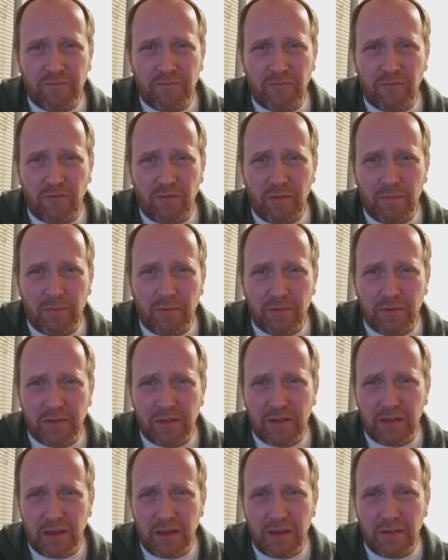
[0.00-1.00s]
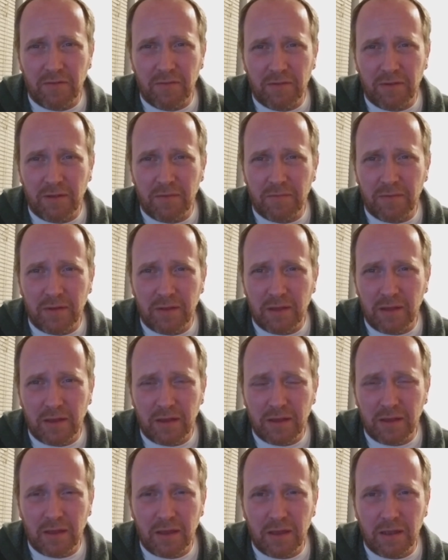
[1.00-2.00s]
triple C or something
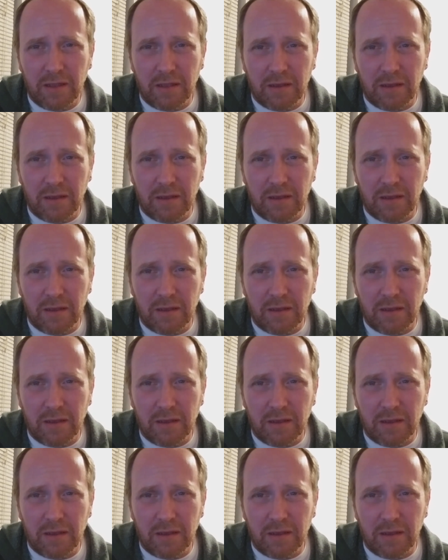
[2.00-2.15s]
like that.